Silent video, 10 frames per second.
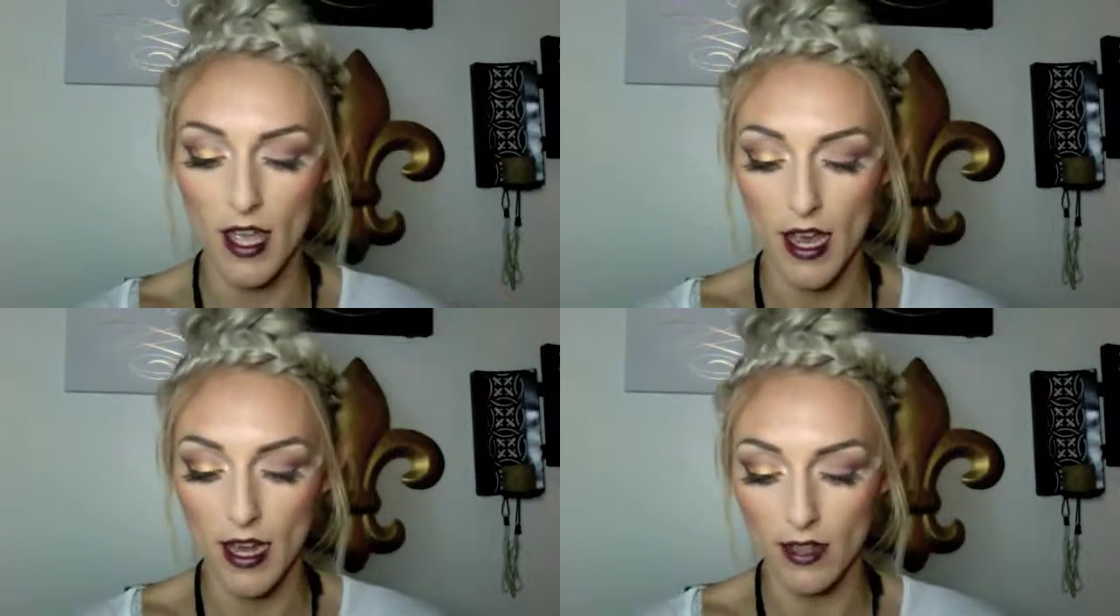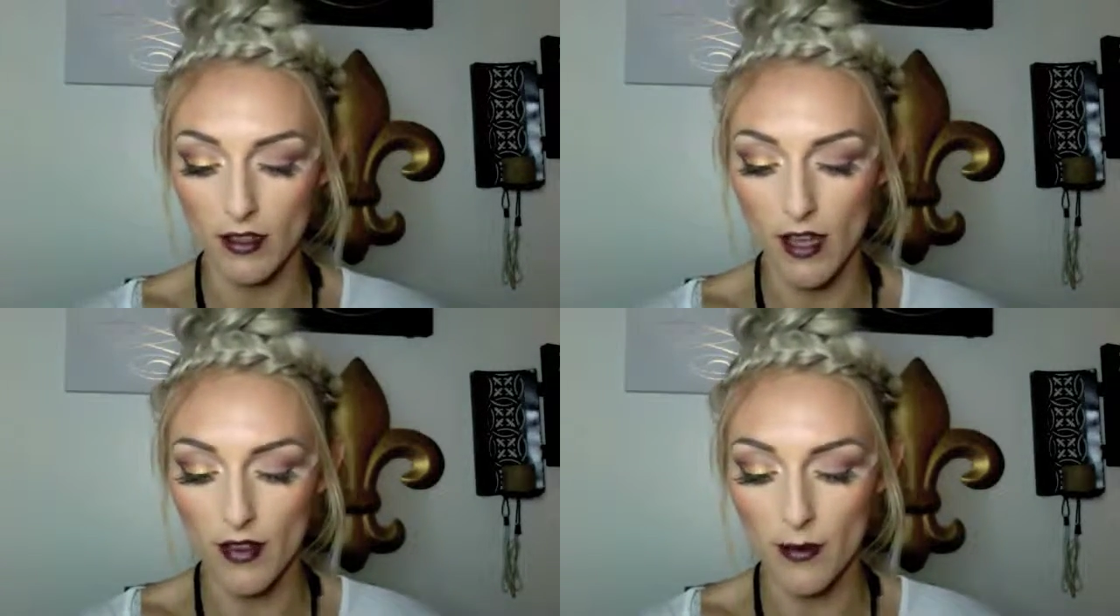And I
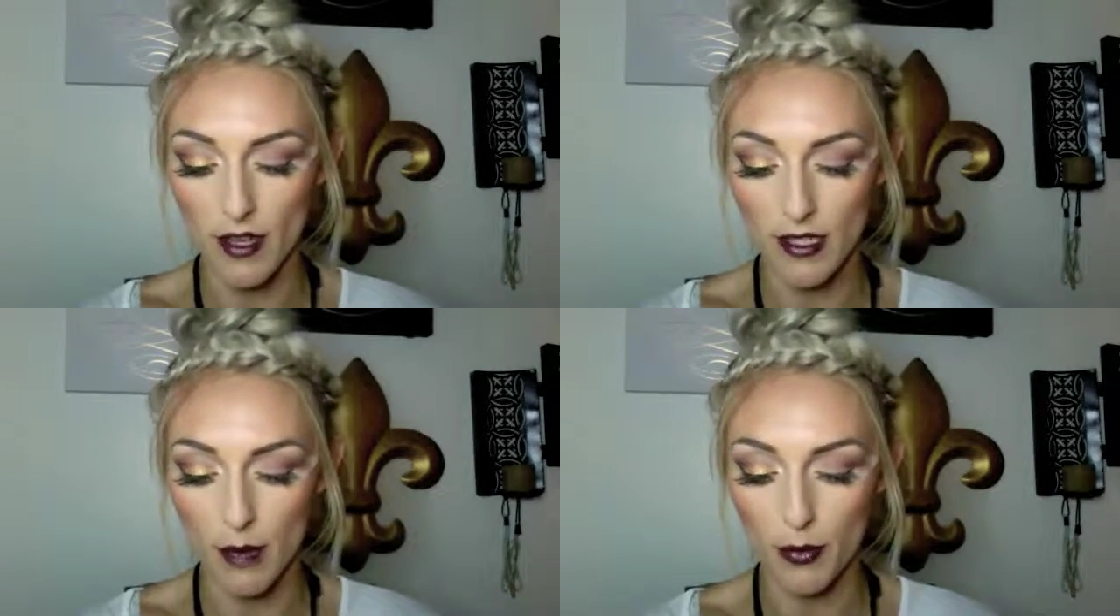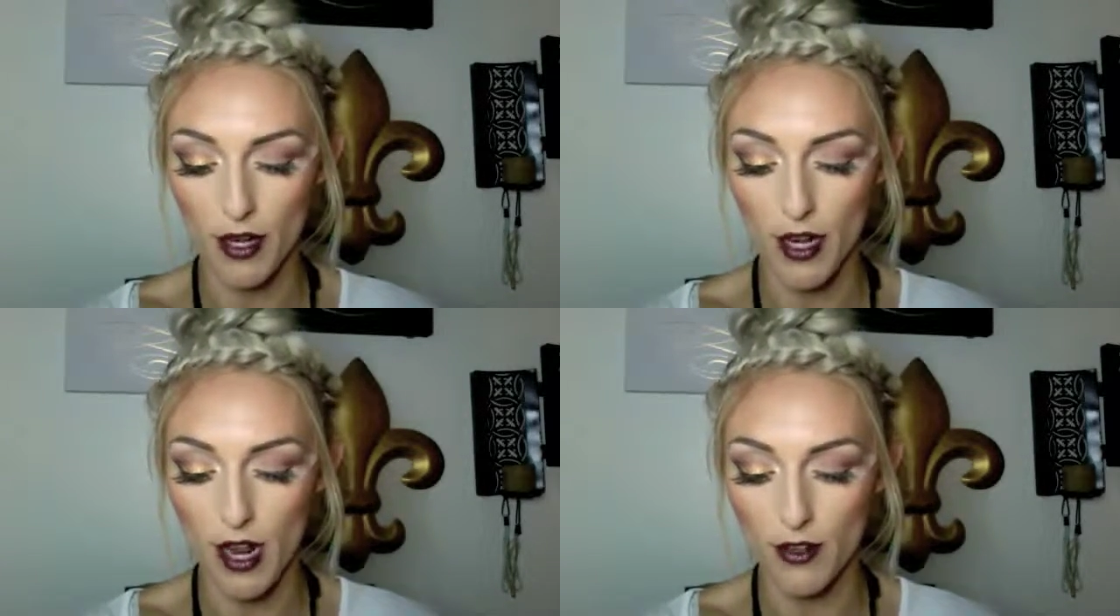love it because I put
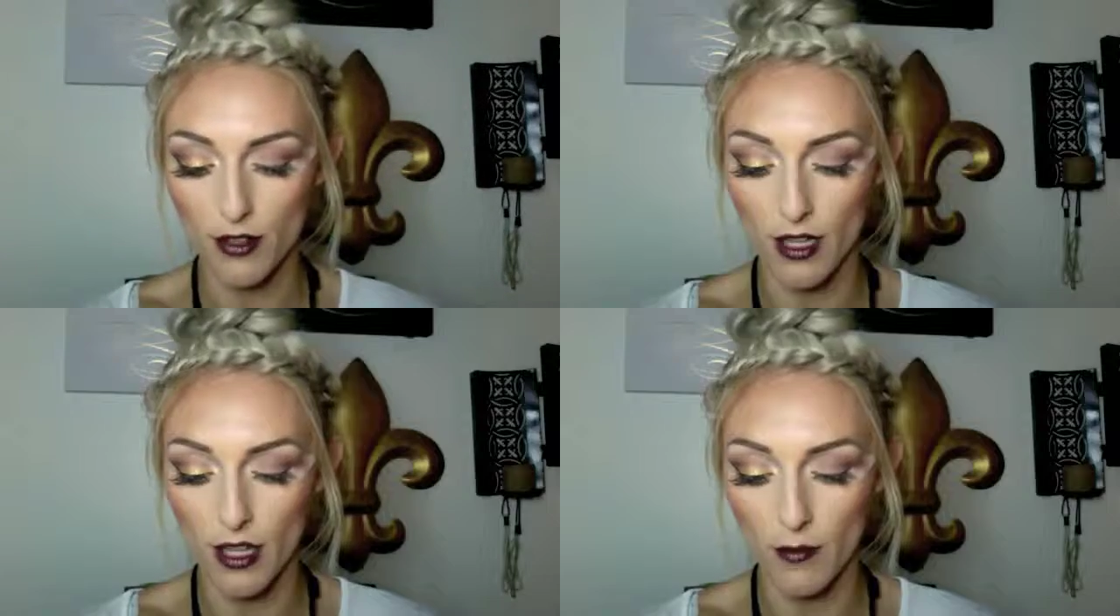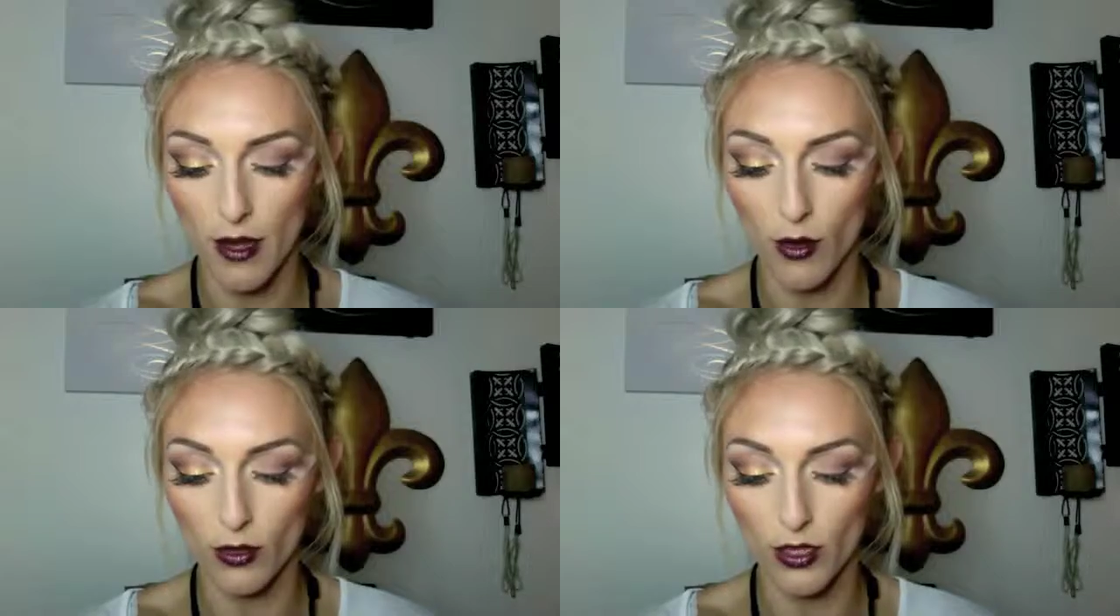it underneath my
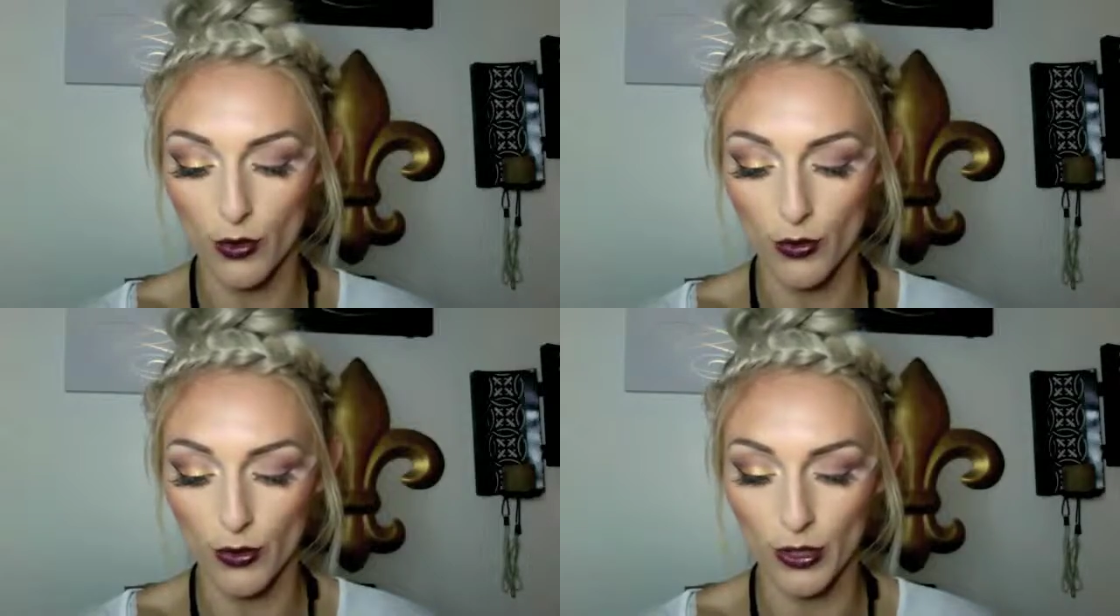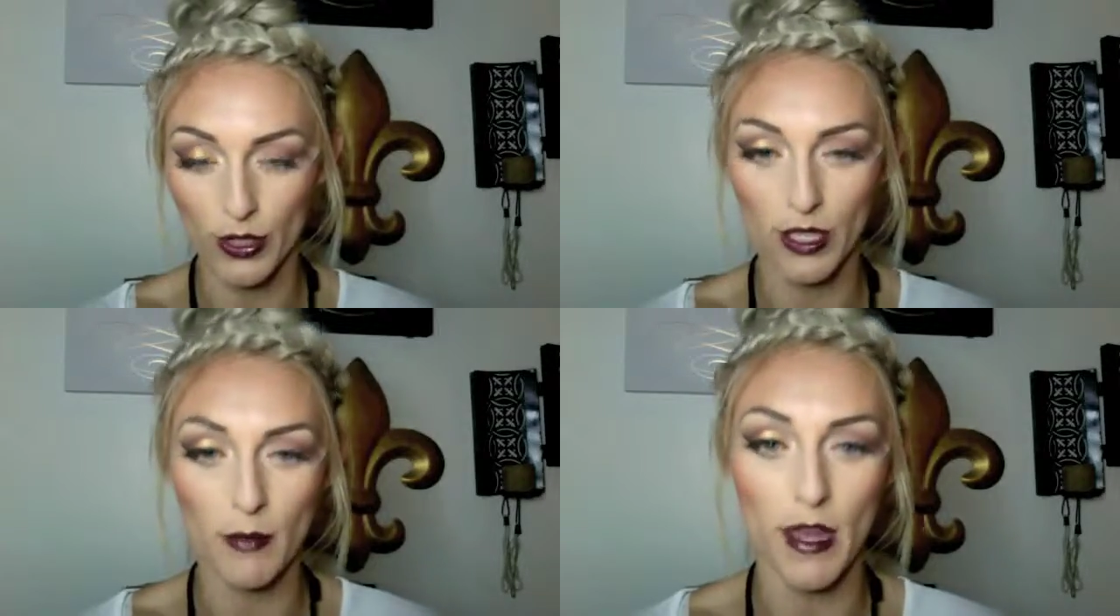gold to
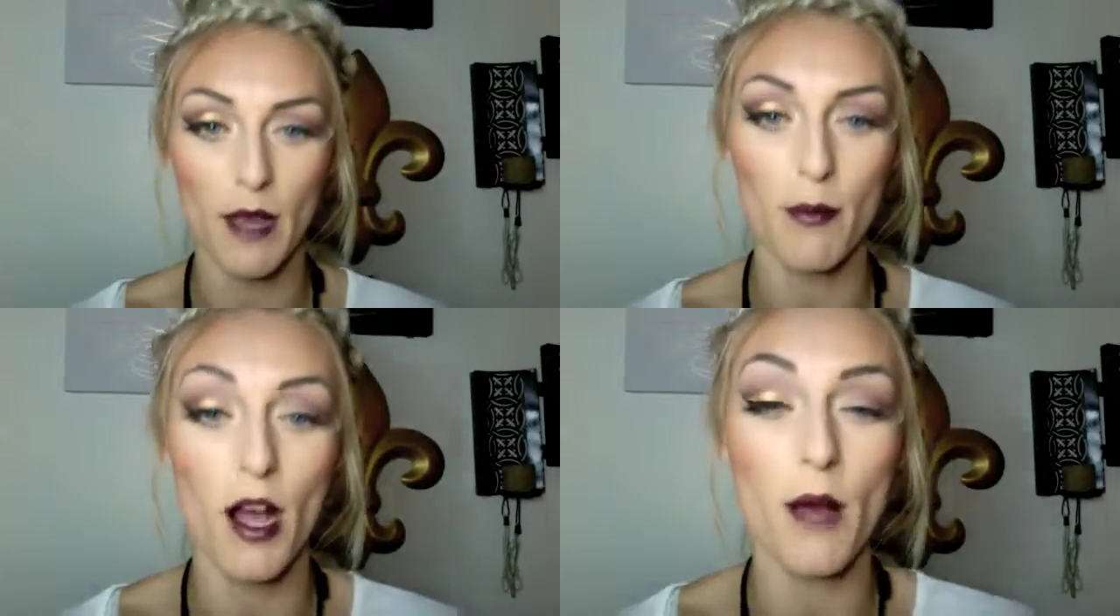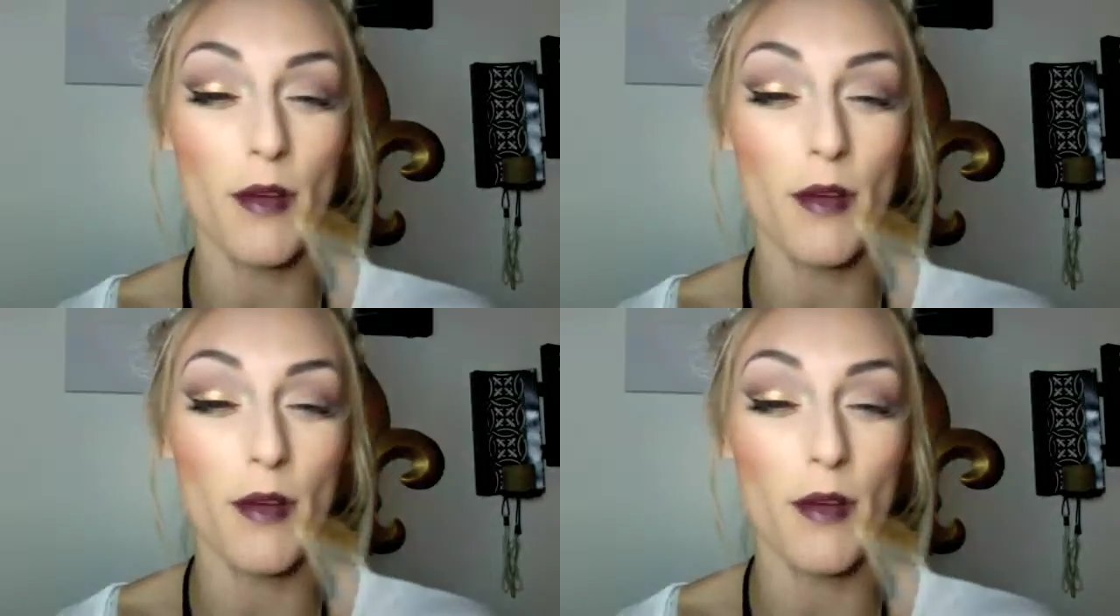really make it pop,